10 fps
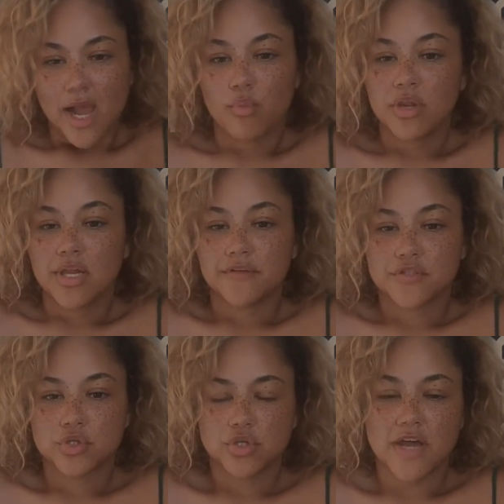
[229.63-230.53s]
I would
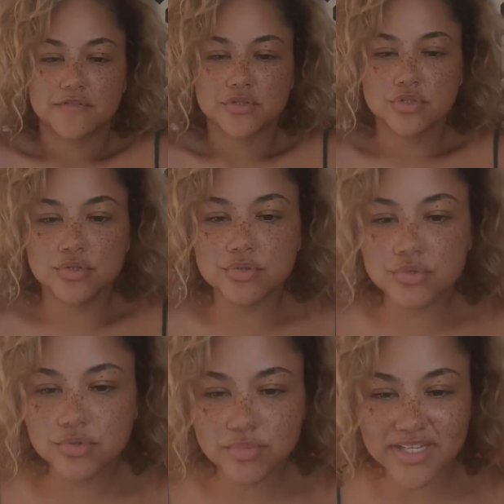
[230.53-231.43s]
love to. Good
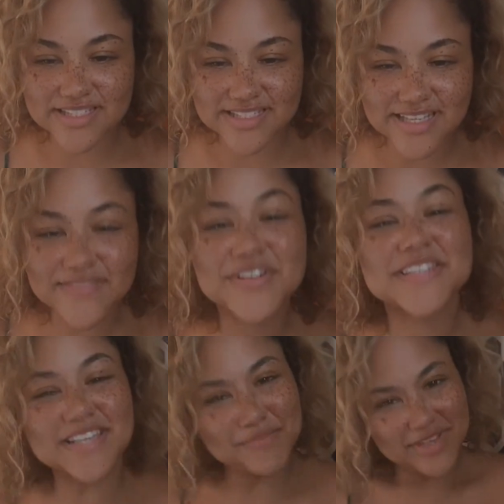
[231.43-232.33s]
afternoon, Big Steve.
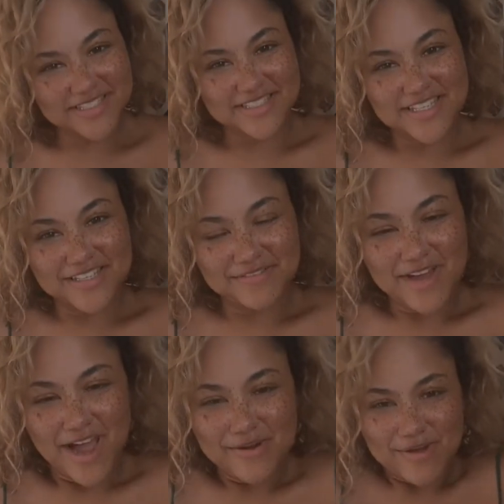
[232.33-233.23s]
What's up, Big
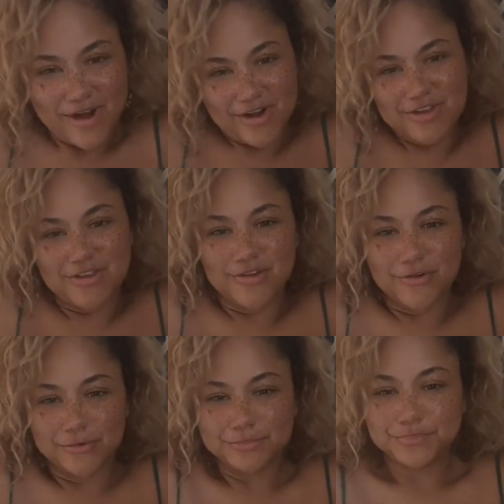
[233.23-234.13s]
Steve? How are
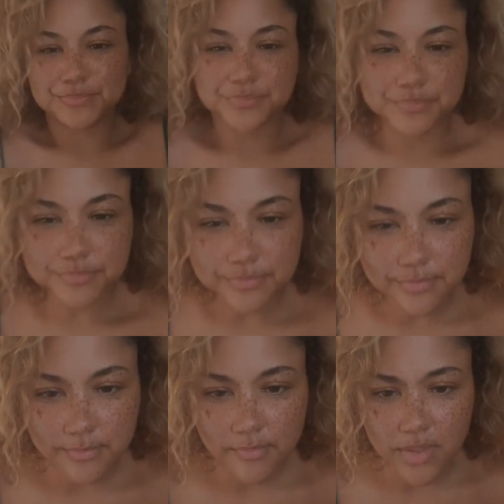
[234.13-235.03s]
you?
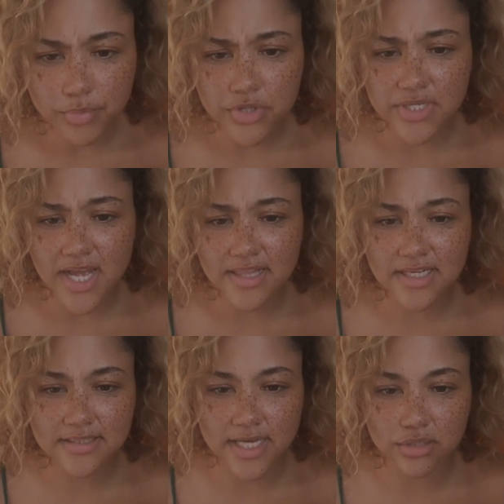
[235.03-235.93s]
¿Podría
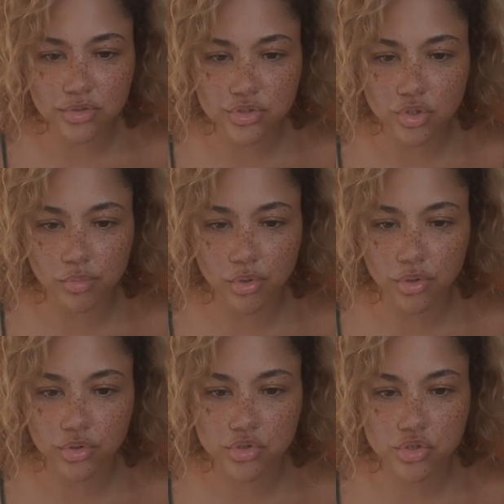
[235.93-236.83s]
adelantarnos
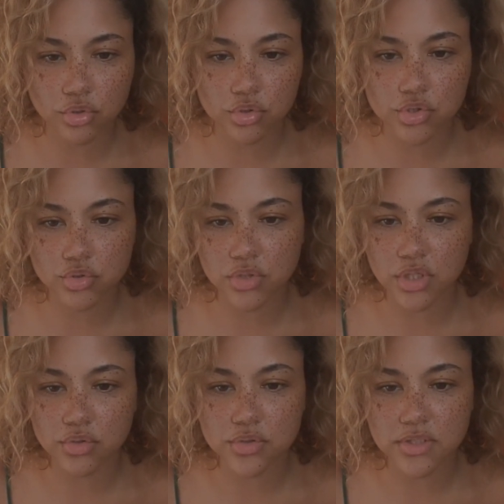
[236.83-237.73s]
cómo son los
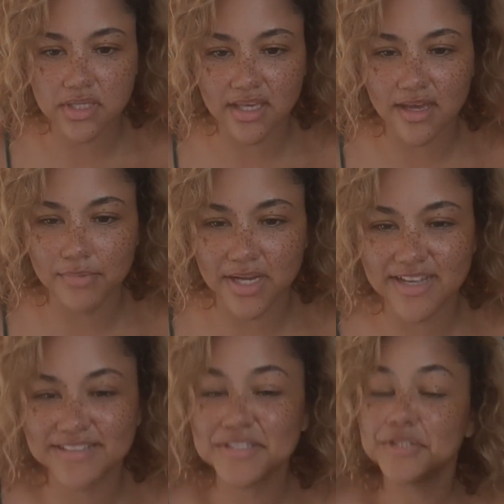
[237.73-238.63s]
sonidos que
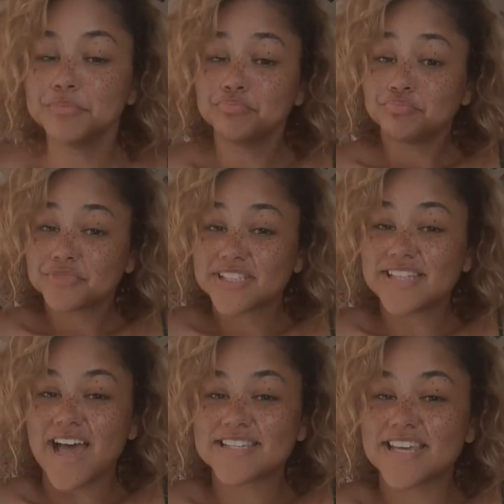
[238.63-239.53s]
habrán?
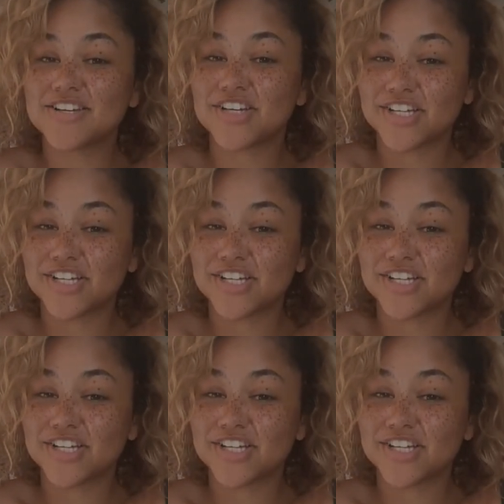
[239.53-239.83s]
She's asking